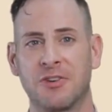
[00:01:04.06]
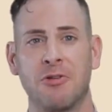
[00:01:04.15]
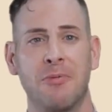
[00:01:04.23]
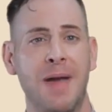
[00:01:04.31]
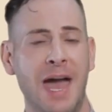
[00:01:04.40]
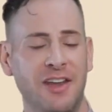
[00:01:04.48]
a
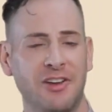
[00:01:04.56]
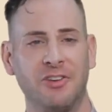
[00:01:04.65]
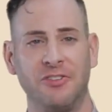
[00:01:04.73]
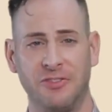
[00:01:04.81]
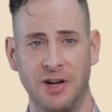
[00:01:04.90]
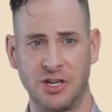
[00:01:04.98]

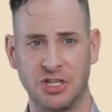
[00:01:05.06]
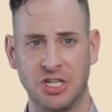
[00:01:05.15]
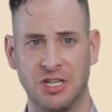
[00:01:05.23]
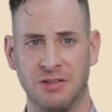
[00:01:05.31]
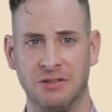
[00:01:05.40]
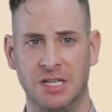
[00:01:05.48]
grammatical
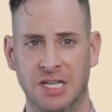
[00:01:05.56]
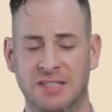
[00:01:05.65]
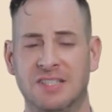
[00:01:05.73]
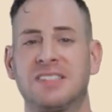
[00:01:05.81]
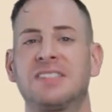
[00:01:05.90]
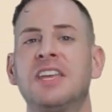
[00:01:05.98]
function,
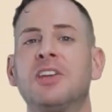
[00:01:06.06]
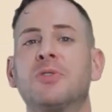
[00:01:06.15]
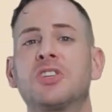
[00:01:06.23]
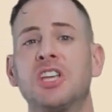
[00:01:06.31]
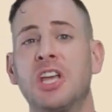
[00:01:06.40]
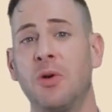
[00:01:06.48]

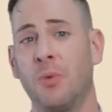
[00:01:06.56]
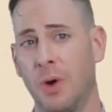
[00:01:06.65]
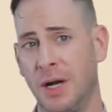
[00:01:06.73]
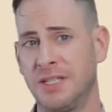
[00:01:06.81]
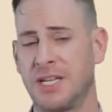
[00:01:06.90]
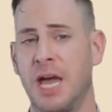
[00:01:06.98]
distinguishing
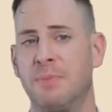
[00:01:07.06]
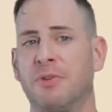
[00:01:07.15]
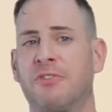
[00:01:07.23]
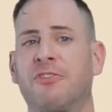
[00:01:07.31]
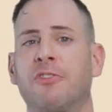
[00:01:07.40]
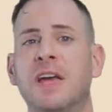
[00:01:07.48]
one type
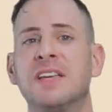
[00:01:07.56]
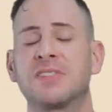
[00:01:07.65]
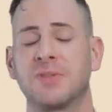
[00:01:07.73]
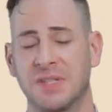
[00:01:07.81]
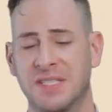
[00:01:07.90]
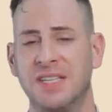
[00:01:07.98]
of phrase
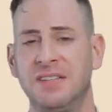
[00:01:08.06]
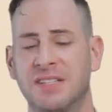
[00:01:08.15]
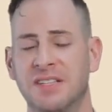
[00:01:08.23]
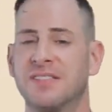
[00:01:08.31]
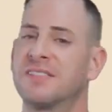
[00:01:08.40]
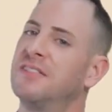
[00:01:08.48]
or
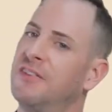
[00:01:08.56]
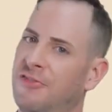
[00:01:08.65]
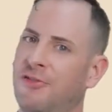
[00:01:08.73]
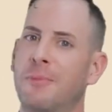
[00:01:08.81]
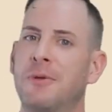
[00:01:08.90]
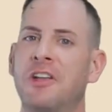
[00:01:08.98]
sentence
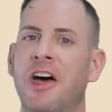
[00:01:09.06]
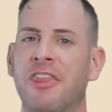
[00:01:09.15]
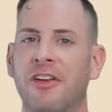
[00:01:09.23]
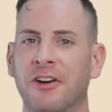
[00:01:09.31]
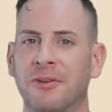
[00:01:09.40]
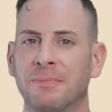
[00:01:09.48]
from
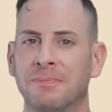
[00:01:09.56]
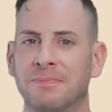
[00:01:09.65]
another.